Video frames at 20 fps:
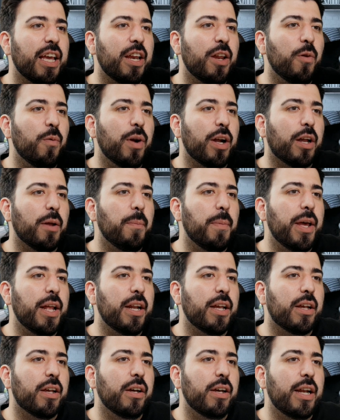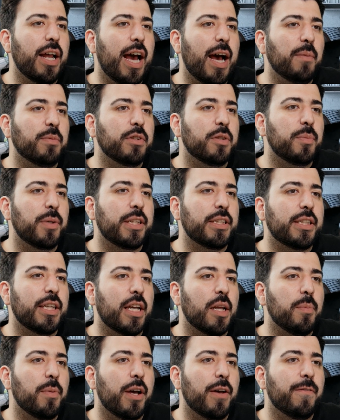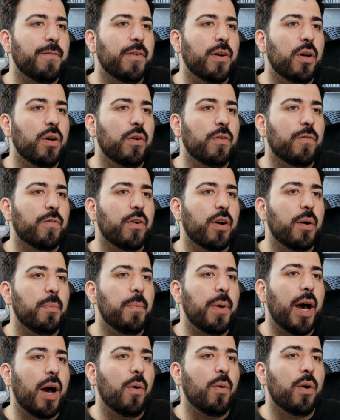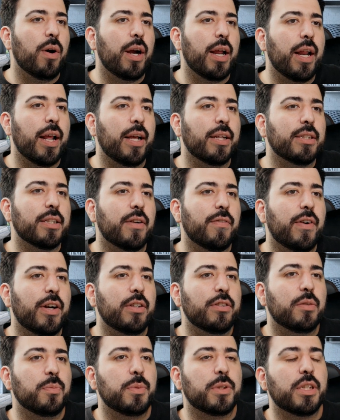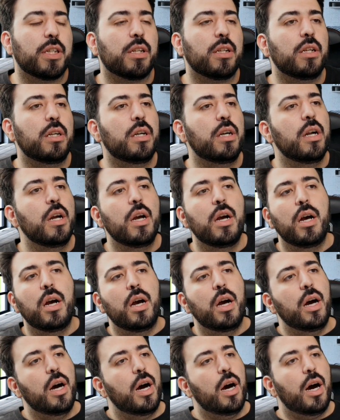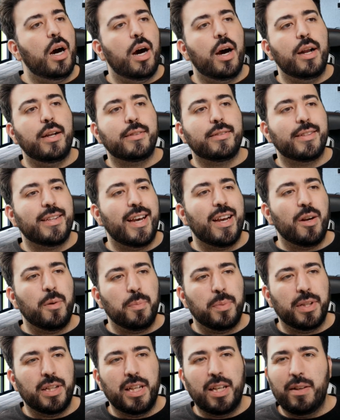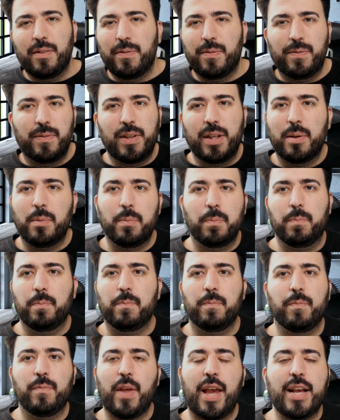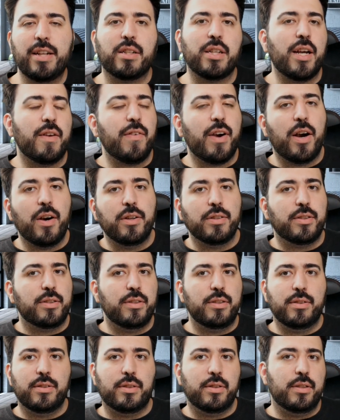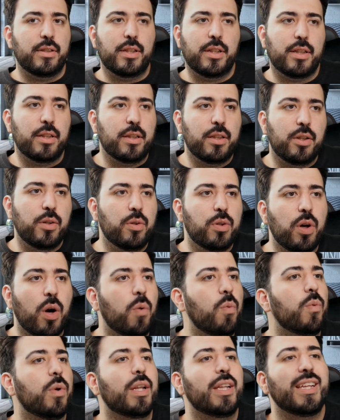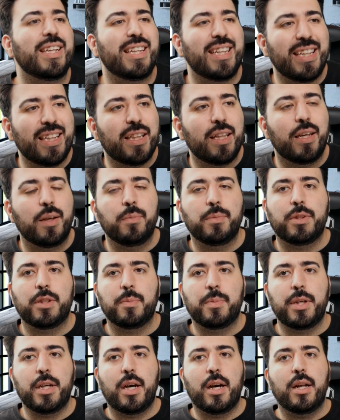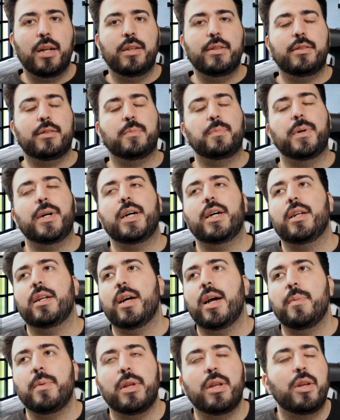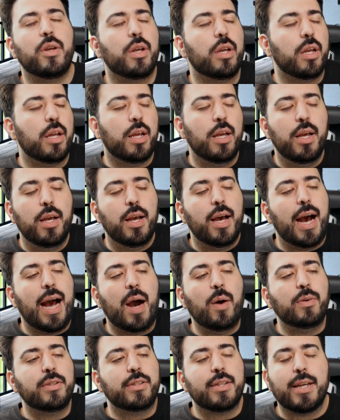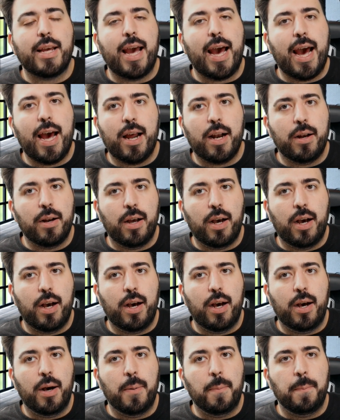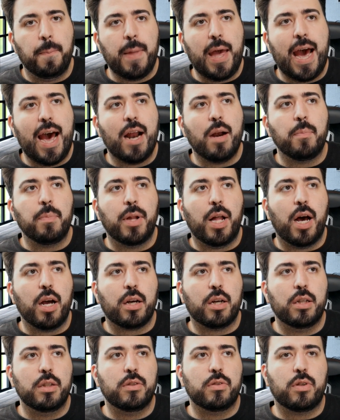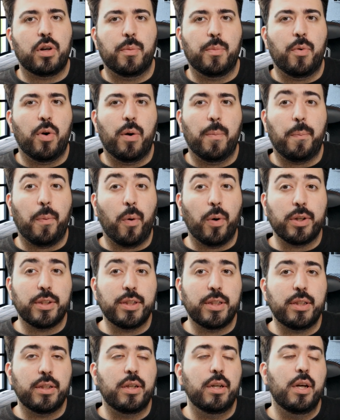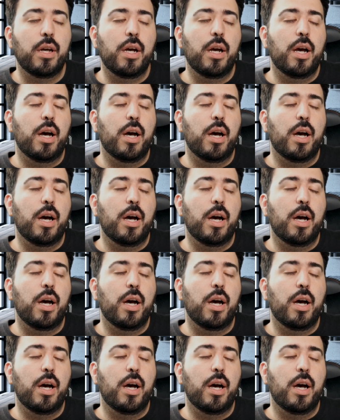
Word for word: Can you recommend a good app to maintain my phone from malware and antivirus in particular? Honestly, I don't believe in antiviruses. You don't really need them to be honest, but I mean, you I would say ad um, ad blockers are more important.